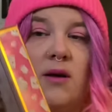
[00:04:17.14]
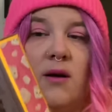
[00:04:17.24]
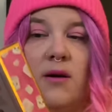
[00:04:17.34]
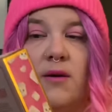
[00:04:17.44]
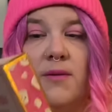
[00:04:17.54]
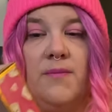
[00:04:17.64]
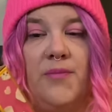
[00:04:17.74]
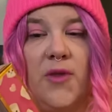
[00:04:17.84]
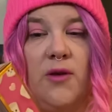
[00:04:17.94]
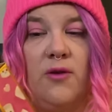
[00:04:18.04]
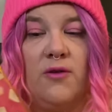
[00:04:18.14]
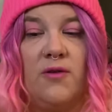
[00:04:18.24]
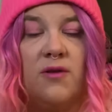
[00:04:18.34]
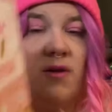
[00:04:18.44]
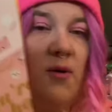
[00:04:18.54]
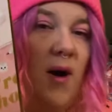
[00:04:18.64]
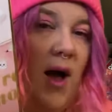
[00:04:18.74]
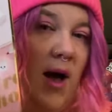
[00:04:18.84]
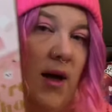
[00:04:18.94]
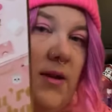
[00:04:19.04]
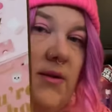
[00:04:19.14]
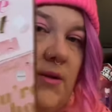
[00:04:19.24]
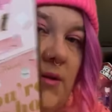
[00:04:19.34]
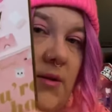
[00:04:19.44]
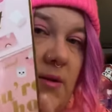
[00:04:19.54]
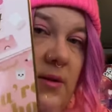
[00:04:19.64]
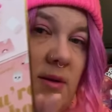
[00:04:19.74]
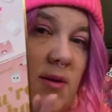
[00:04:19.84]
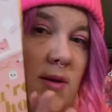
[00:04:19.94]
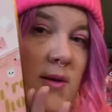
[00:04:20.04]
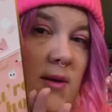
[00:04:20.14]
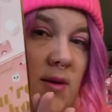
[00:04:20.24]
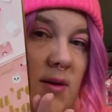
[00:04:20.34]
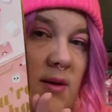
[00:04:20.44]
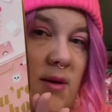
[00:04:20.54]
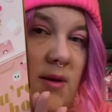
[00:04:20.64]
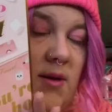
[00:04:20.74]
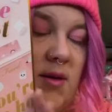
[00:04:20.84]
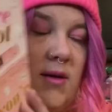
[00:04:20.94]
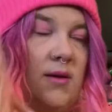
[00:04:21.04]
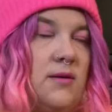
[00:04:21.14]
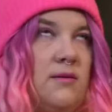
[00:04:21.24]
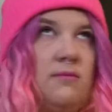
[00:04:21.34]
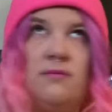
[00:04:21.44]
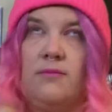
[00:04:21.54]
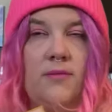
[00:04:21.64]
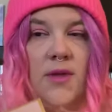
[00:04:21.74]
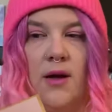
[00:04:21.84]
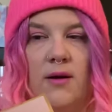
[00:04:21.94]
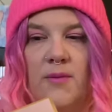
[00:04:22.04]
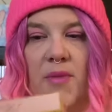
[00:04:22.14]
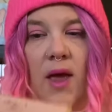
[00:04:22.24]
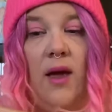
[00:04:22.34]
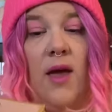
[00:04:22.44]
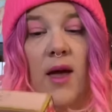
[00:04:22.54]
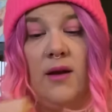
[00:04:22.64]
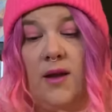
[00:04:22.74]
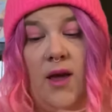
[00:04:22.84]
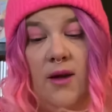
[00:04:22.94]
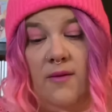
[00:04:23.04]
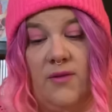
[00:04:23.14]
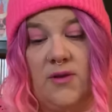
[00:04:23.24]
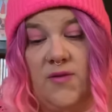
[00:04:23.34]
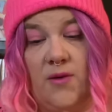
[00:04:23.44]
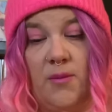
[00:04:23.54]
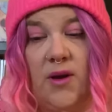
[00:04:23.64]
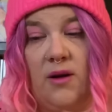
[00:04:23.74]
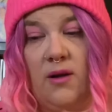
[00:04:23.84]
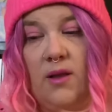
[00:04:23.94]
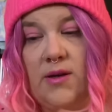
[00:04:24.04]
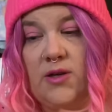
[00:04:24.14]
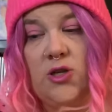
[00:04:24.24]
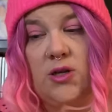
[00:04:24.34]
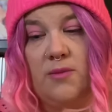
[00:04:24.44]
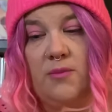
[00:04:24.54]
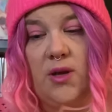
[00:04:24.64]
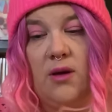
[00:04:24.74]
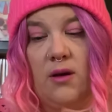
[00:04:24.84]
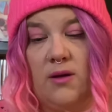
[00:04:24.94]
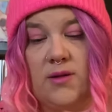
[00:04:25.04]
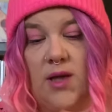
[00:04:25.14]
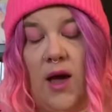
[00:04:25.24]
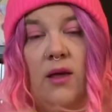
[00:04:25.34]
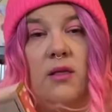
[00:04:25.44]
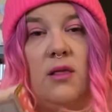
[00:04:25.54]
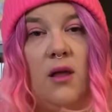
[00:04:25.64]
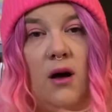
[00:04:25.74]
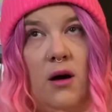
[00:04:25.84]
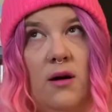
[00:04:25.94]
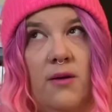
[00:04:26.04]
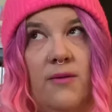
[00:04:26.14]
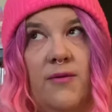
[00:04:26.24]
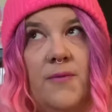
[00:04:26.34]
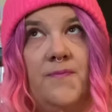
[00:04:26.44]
um You're So Hot kit. Um, I had to have this for my collection because I love,